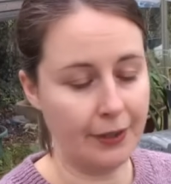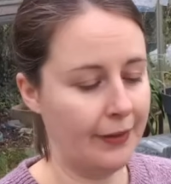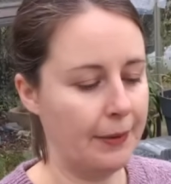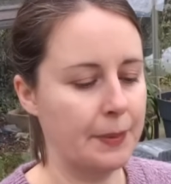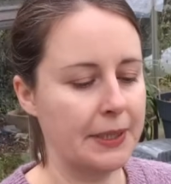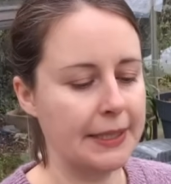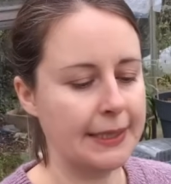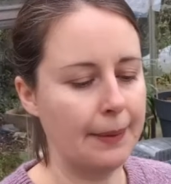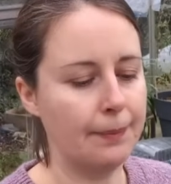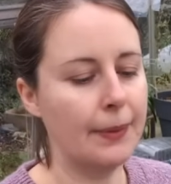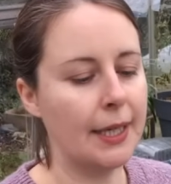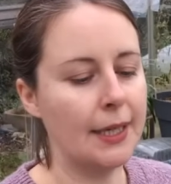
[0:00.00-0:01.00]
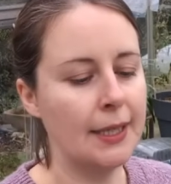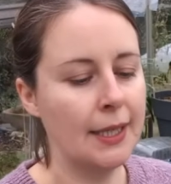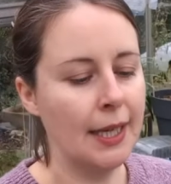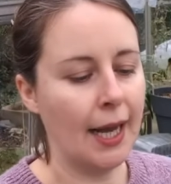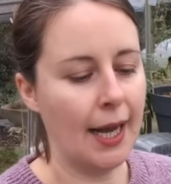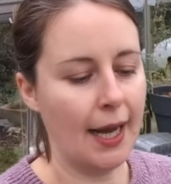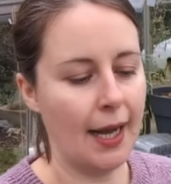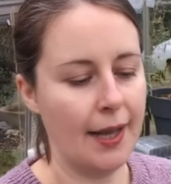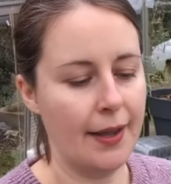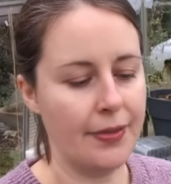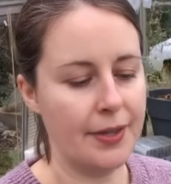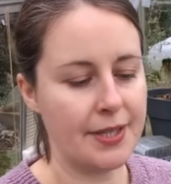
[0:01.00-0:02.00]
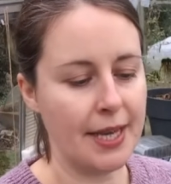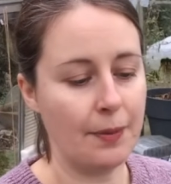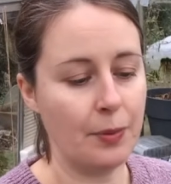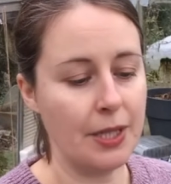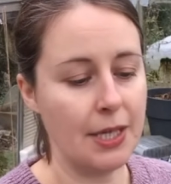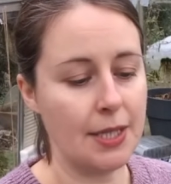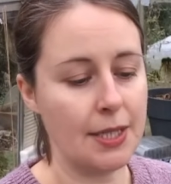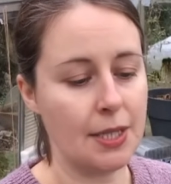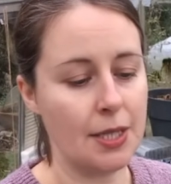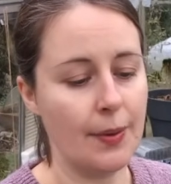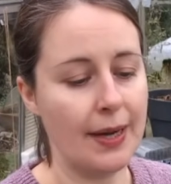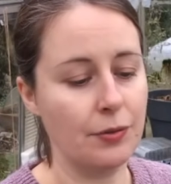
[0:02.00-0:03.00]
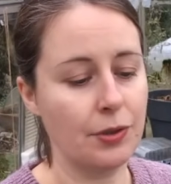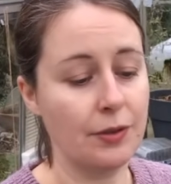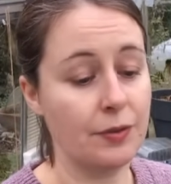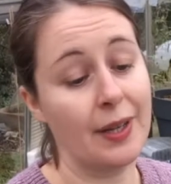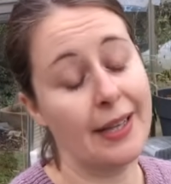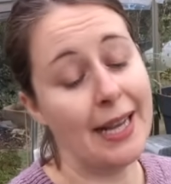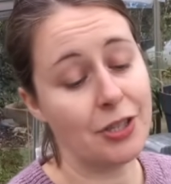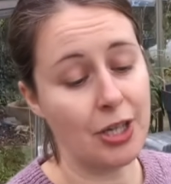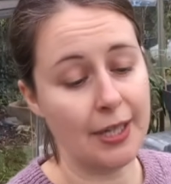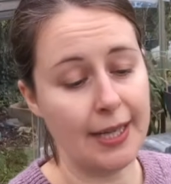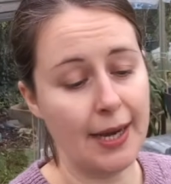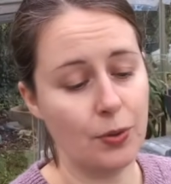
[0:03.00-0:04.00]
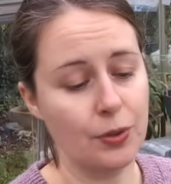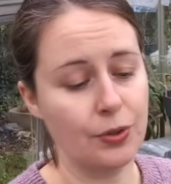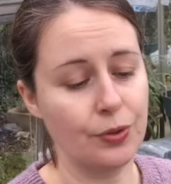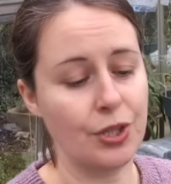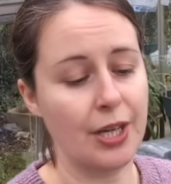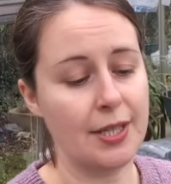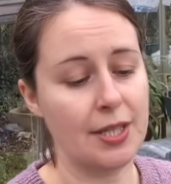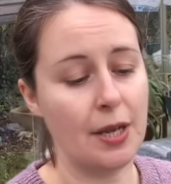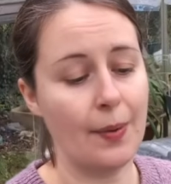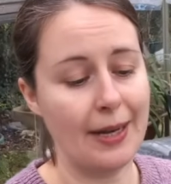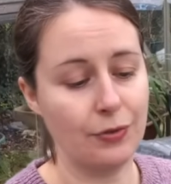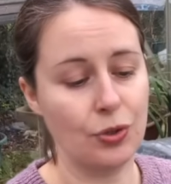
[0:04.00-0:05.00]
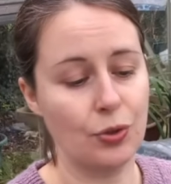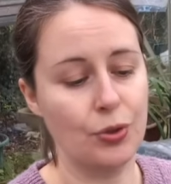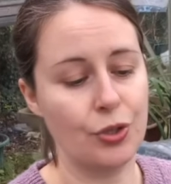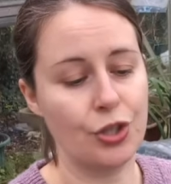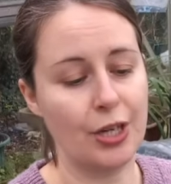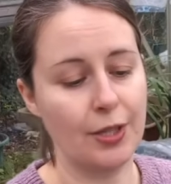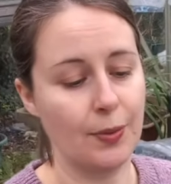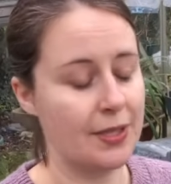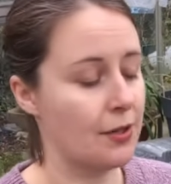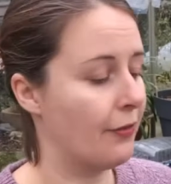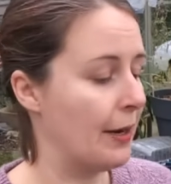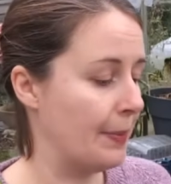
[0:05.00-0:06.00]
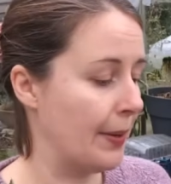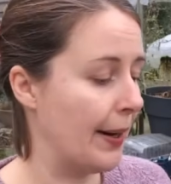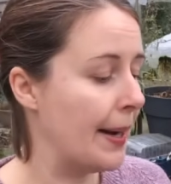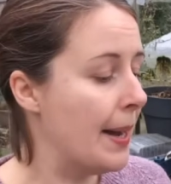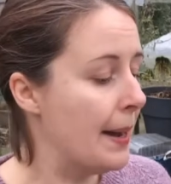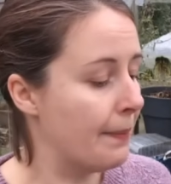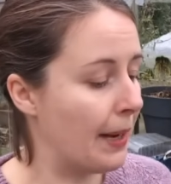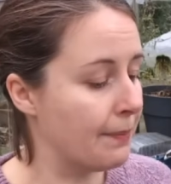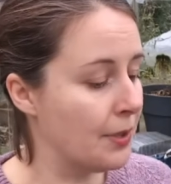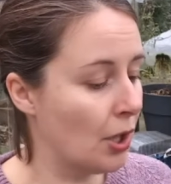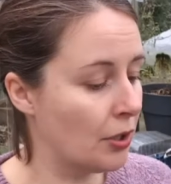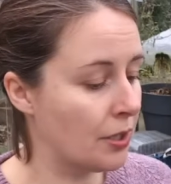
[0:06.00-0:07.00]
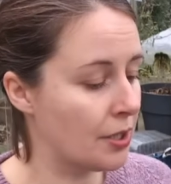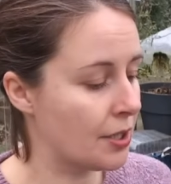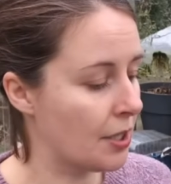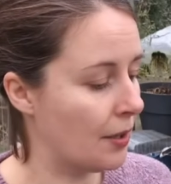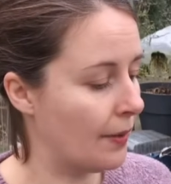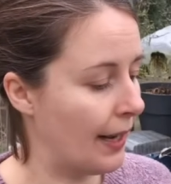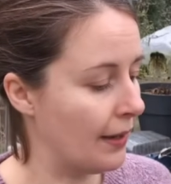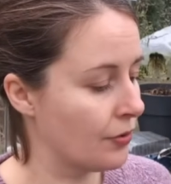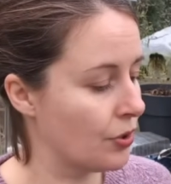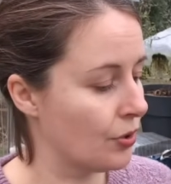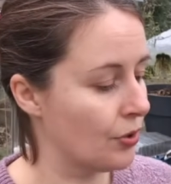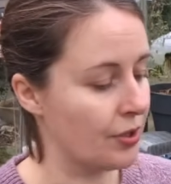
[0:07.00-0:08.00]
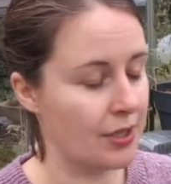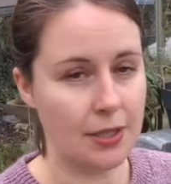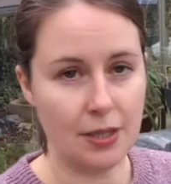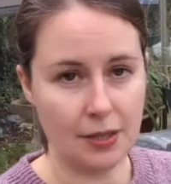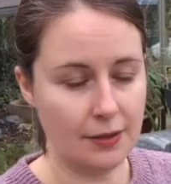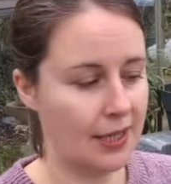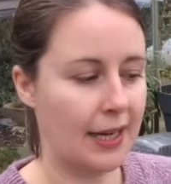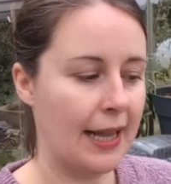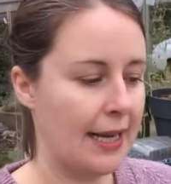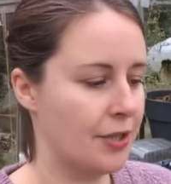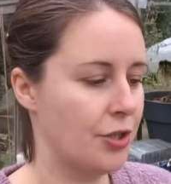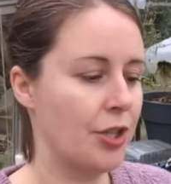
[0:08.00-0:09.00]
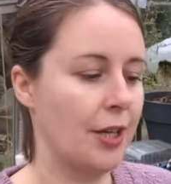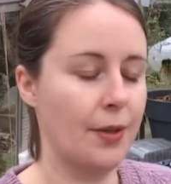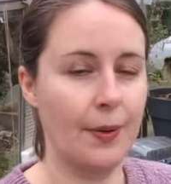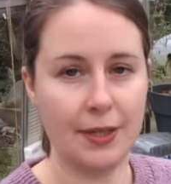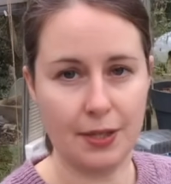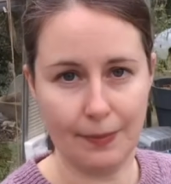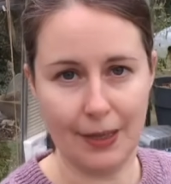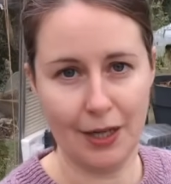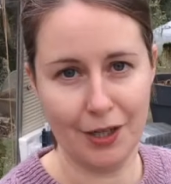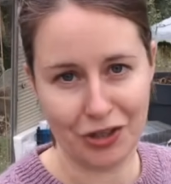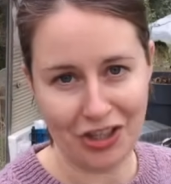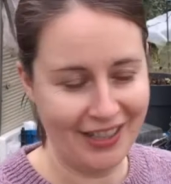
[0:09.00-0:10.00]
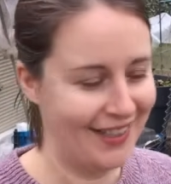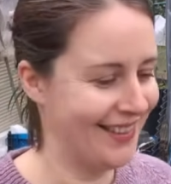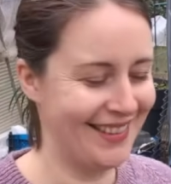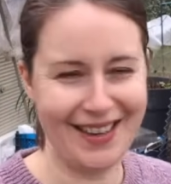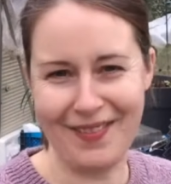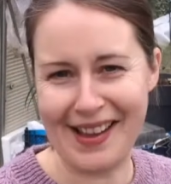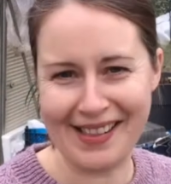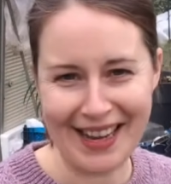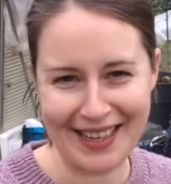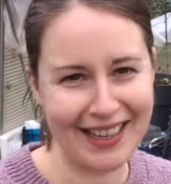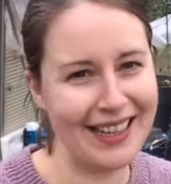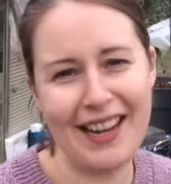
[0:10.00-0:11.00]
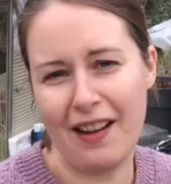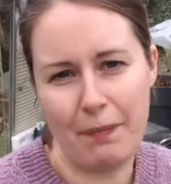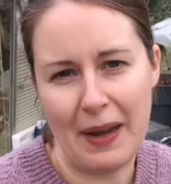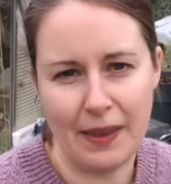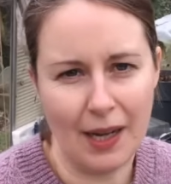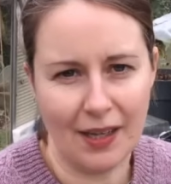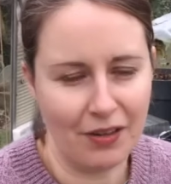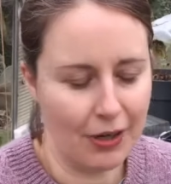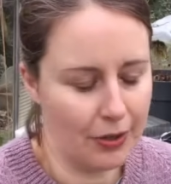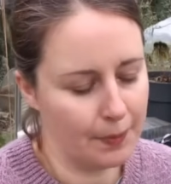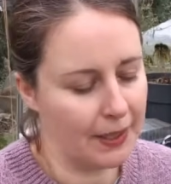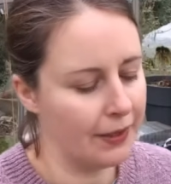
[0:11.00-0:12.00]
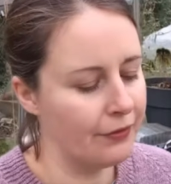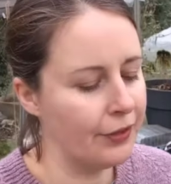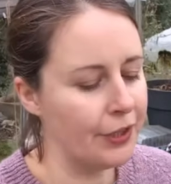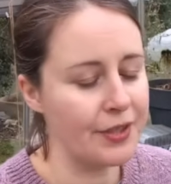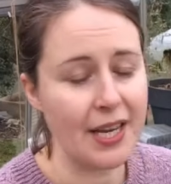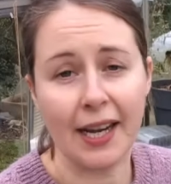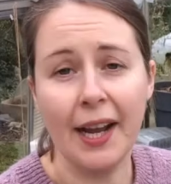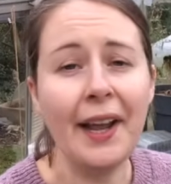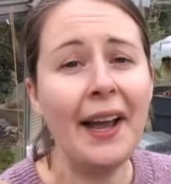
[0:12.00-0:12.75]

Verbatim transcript: November, December, uh, and the same with these is sow out, well actually the Aqua Dulce is sow outdoors January to February, but I'm not going to sow outdoors, this is under glass January to March. Did I make that clear? I've made that incredibly confusing.